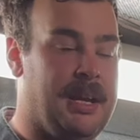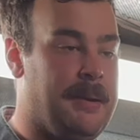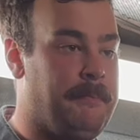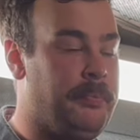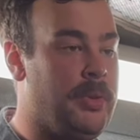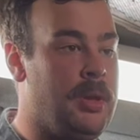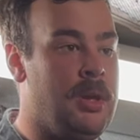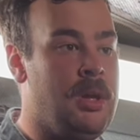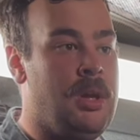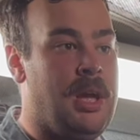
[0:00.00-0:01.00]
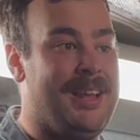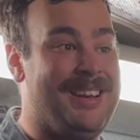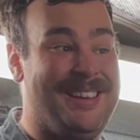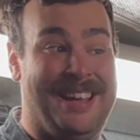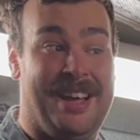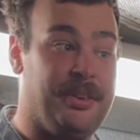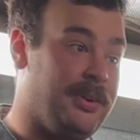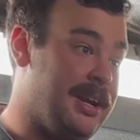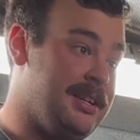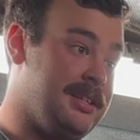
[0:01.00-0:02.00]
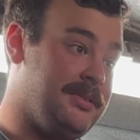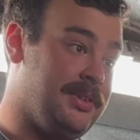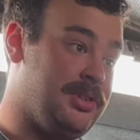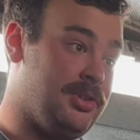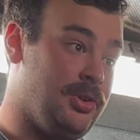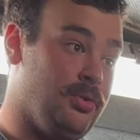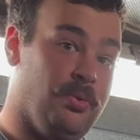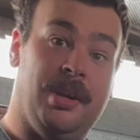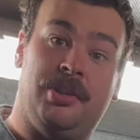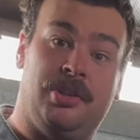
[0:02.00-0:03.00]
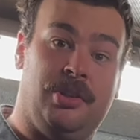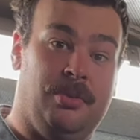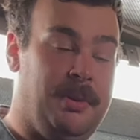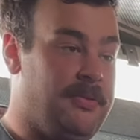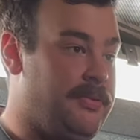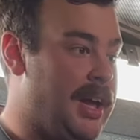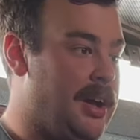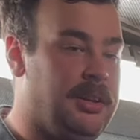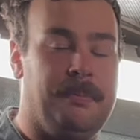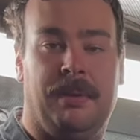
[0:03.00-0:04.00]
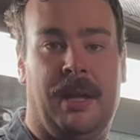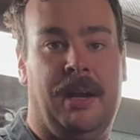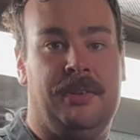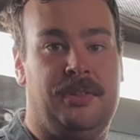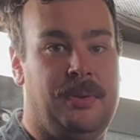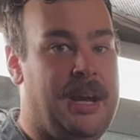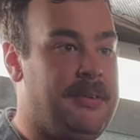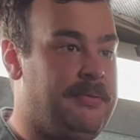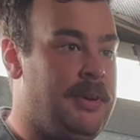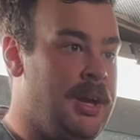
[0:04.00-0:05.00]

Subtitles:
And the other end is, if it's too rich, you'll be fouling plugs, you'll have